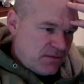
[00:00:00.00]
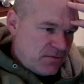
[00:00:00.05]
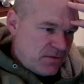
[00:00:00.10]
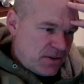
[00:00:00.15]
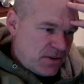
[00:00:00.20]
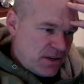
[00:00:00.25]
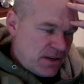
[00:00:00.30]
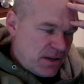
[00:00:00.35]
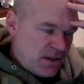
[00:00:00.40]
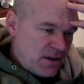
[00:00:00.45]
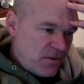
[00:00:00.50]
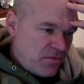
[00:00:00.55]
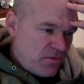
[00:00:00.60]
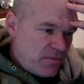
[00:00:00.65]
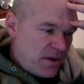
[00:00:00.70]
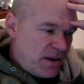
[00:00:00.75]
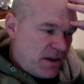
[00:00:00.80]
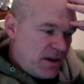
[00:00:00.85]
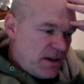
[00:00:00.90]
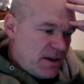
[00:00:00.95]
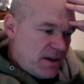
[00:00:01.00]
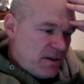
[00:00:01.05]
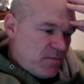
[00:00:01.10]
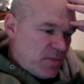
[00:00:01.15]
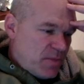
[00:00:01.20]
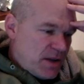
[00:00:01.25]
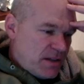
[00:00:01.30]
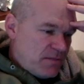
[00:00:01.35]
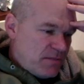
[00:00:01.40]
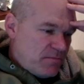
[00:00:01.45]
Andy Kaufman.
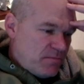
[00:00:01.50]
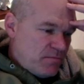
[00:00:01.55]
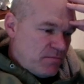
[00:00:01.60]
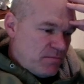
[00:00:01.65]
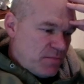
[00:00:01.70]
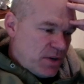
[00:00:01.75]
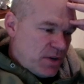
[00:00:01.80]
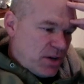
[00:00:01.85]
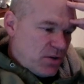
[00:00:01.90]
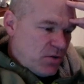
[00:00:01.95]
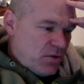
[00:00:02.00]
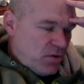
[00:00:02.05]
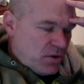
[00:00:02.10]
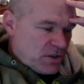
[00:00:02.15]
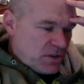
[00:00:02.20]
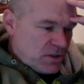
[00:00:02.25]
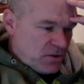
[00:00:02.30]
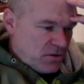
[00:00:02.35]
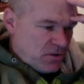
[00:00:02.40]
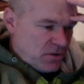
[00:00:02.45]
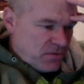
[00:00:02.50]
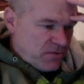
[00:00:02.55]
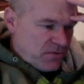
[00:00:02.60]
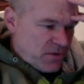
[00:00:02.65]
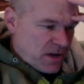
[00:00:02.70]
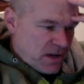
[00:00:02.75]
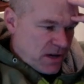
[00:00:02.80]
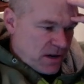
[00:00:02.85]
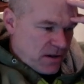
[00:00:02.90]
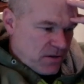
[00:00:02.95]
But because of
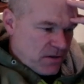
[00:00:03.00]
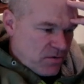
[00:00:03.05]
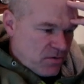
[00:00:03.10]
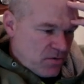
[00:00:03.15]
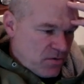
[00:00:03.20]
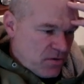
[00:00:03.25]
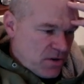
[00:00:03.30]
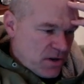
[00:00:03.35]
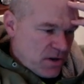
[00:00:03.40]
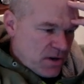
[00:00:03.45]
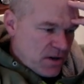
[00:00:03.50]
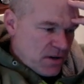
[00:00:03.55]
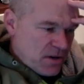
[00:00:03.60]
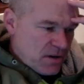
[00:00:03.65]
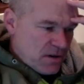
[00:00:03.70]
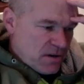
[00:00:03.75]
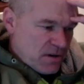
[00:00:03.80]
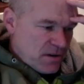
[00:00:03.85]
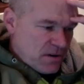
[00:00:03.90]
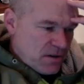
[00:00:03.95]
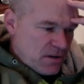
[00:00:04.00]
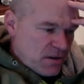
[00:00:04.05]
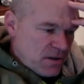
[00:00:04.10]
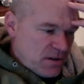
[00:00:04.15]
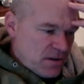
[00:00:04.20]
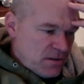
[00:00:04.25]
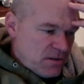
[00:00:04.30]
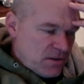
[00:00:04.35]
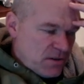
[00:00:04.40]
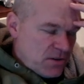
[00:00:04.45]
how
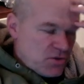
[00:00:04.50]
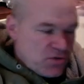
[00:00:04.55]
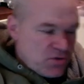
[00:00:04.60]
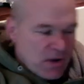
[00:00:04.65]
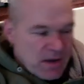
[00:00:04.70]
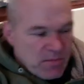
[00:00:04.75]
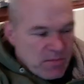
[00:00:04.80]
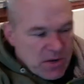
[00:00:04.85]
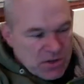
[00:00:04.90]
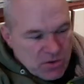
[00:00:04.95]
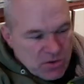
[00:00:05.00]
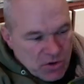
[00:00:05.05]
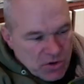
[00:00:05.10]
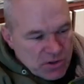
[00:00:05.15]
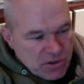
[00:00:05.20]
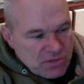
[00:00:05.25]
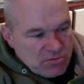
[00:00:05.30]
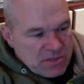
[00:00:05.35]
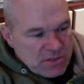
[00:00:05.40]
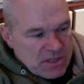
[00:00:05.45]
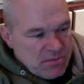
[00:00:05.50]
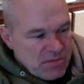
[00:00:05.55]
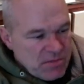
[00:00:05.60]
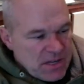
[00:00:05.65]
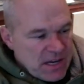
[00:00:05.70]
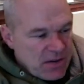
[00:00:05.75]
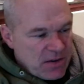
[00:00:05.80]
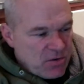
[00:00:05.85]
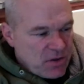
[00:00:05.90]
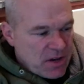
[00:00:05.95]
the drama turns with him
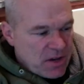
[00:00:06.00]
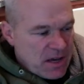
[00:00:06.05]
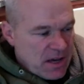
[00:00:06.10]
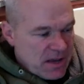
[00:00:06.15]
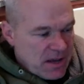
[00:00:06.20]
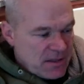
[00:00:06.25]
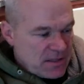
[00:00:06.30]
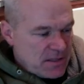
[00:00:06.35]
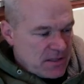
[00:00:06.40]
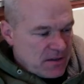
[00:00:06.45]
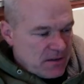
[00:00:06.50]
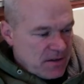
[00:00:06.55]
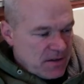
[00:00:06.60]
dying of cancer